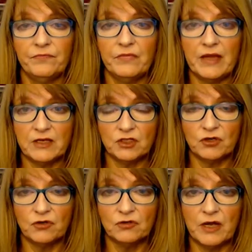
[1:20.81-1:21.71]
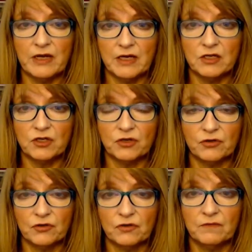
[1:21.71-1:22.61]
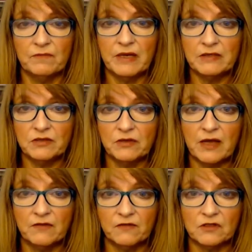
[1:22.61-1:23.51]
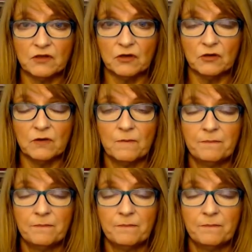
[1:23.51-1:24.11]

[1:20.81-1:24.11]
external and internal, mental and physical,